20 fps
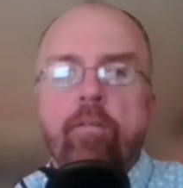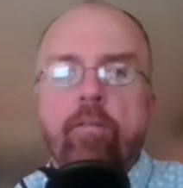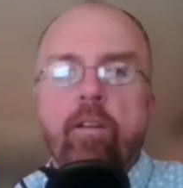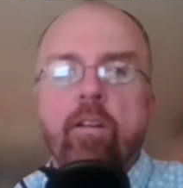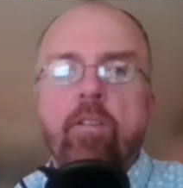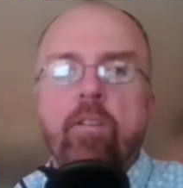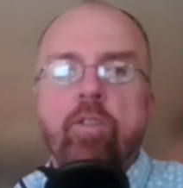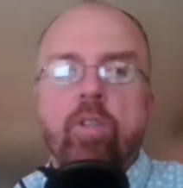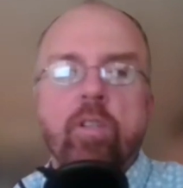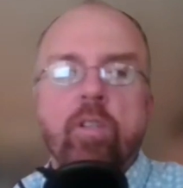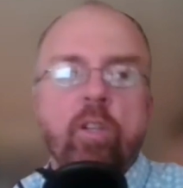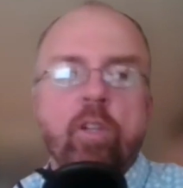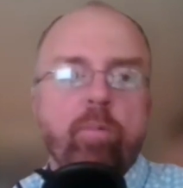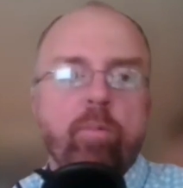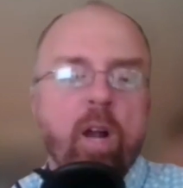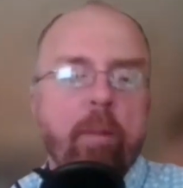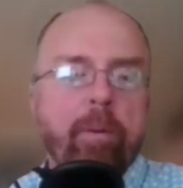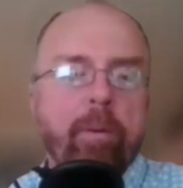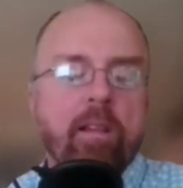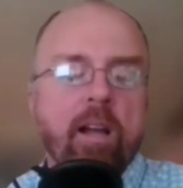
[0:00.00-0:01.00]
very interesting. You
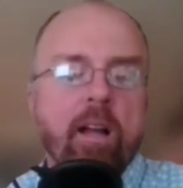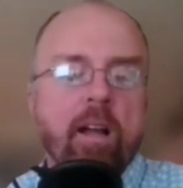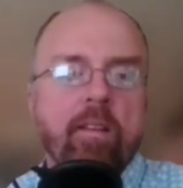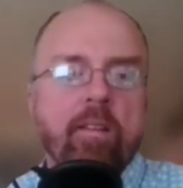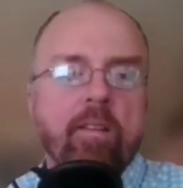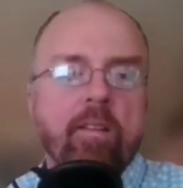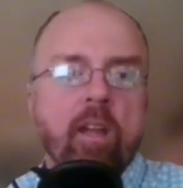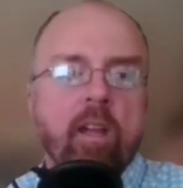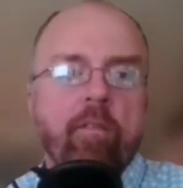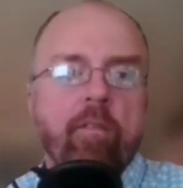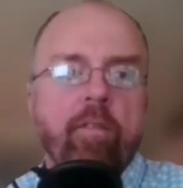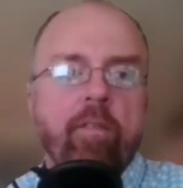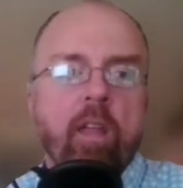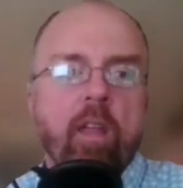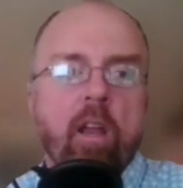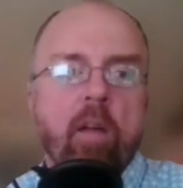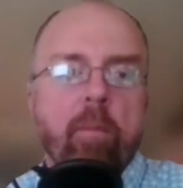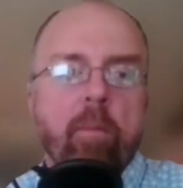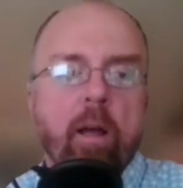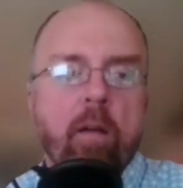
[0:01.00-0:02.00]
brought up a lot of stuff
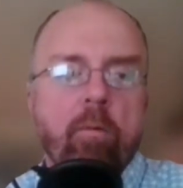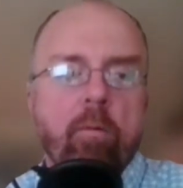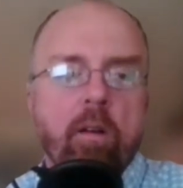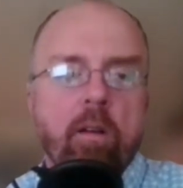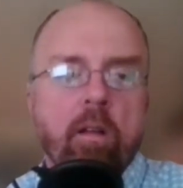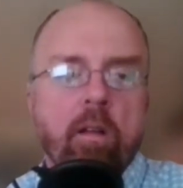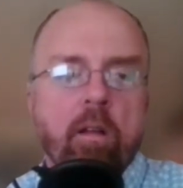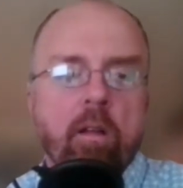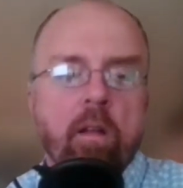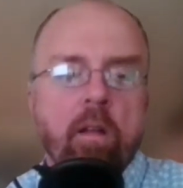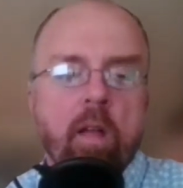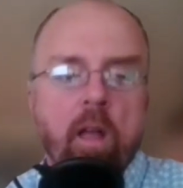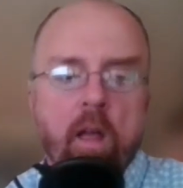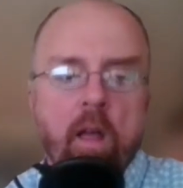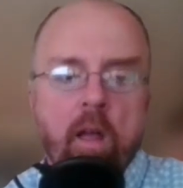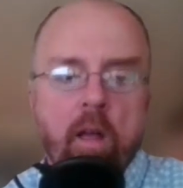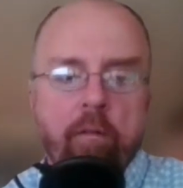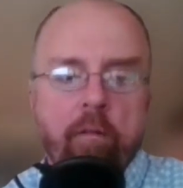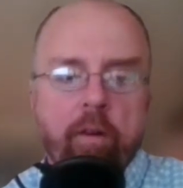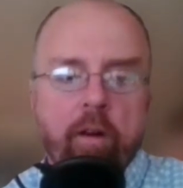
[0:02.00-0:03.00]
there, but I want to
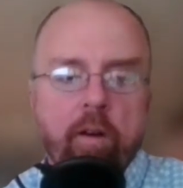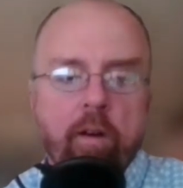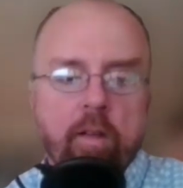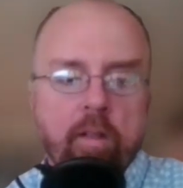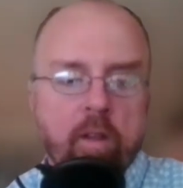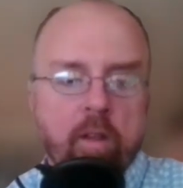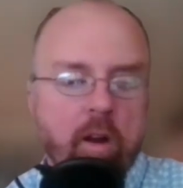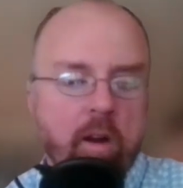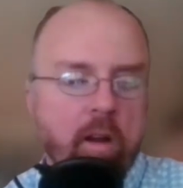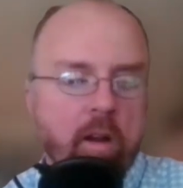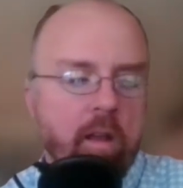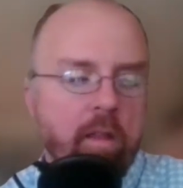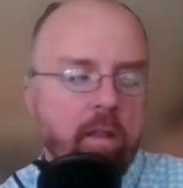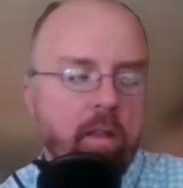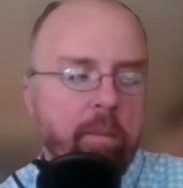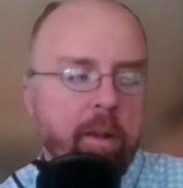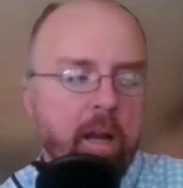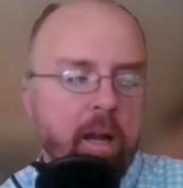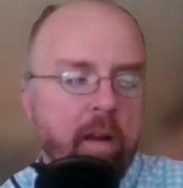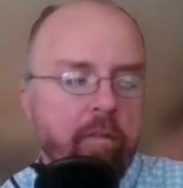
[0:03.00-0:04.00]
first start on
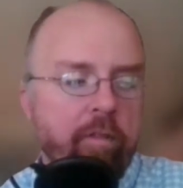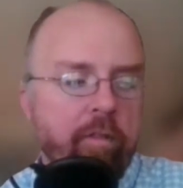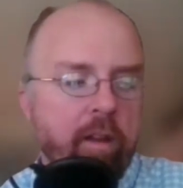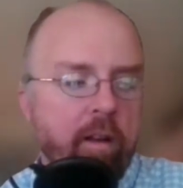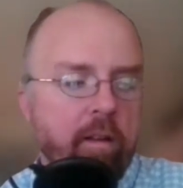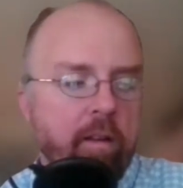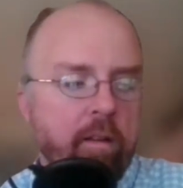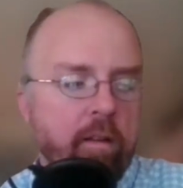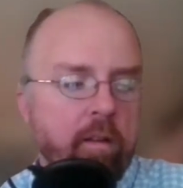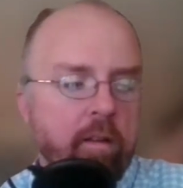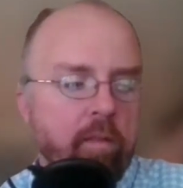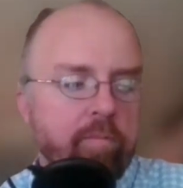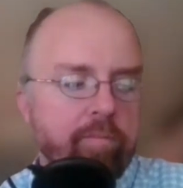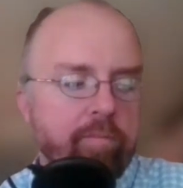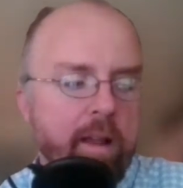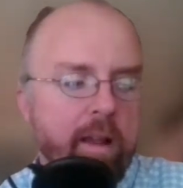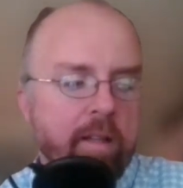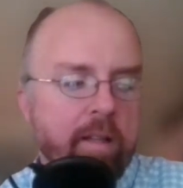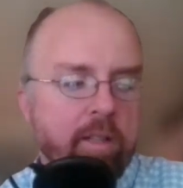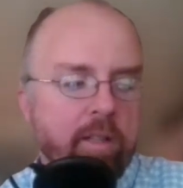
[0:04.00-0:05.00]
the benefits of
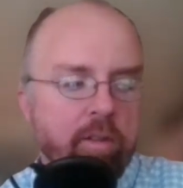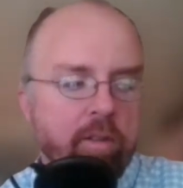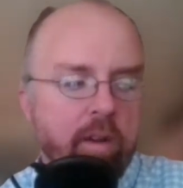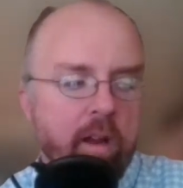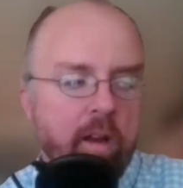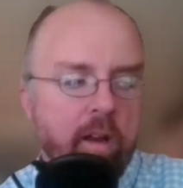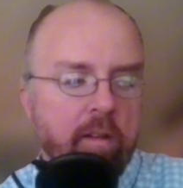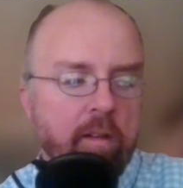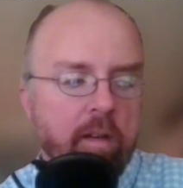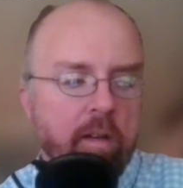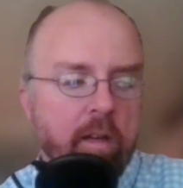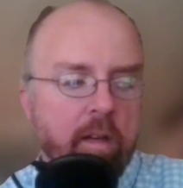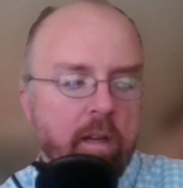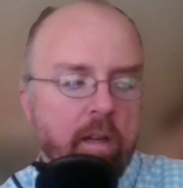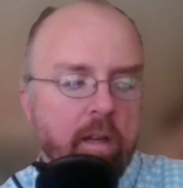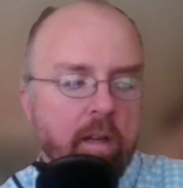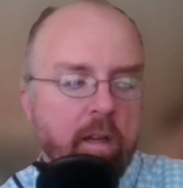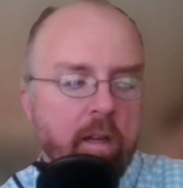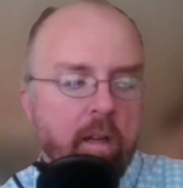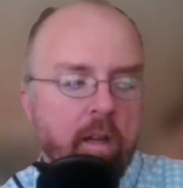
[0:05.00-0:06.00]
mass transit
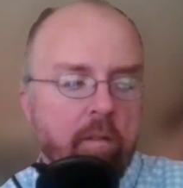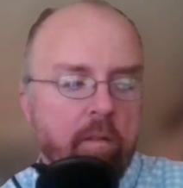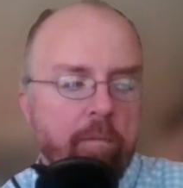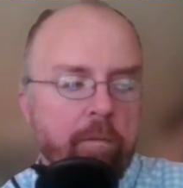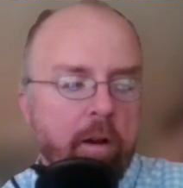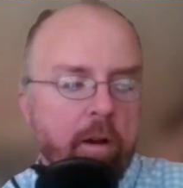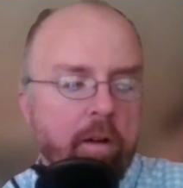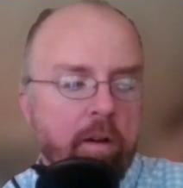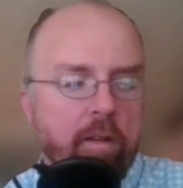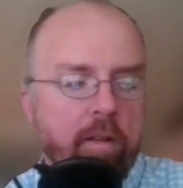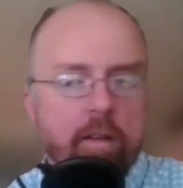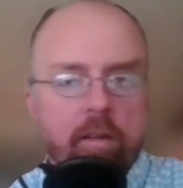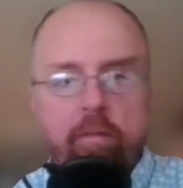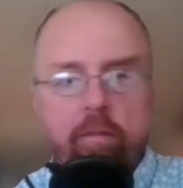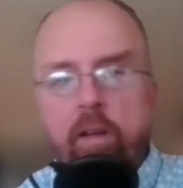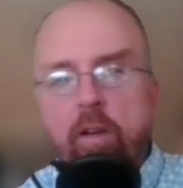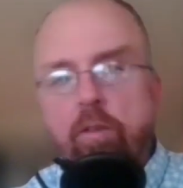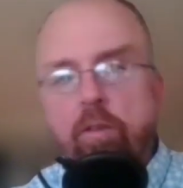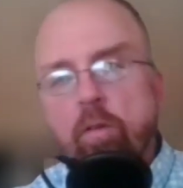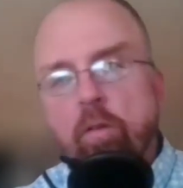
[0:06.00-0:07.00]
versus
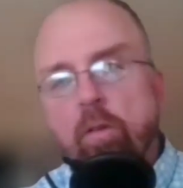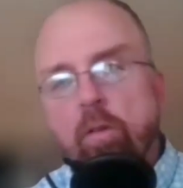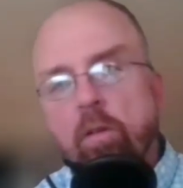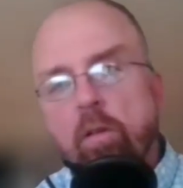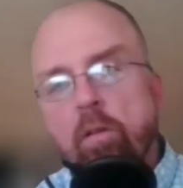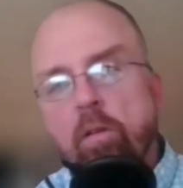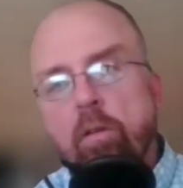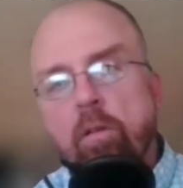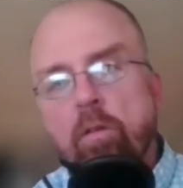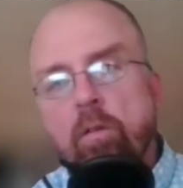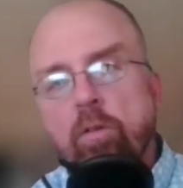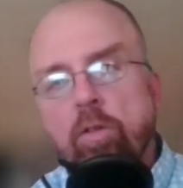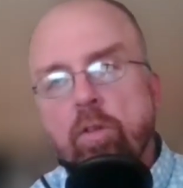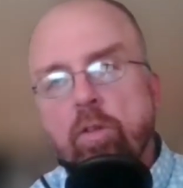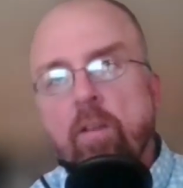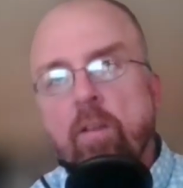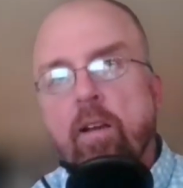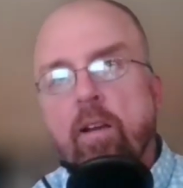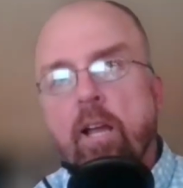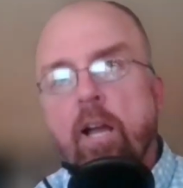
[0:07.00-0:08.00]
individual
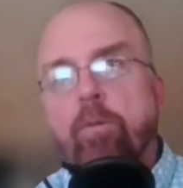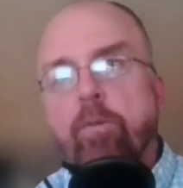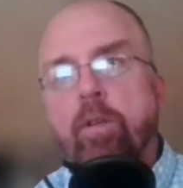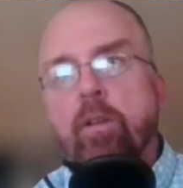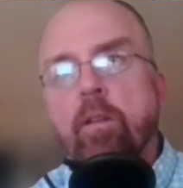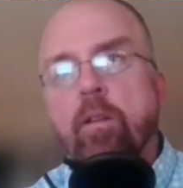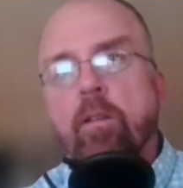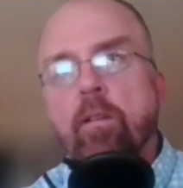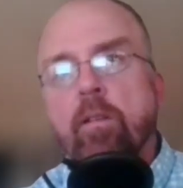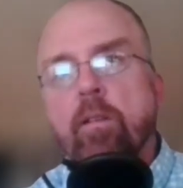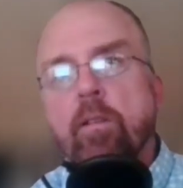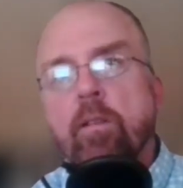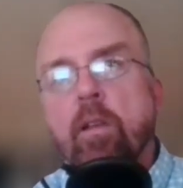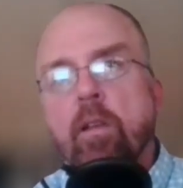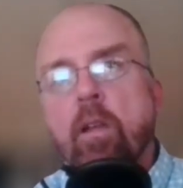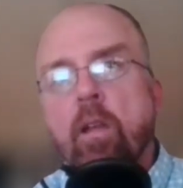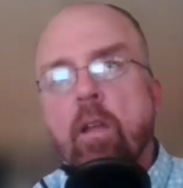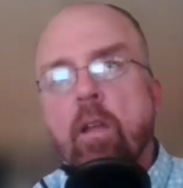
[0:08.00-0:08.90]
transit options.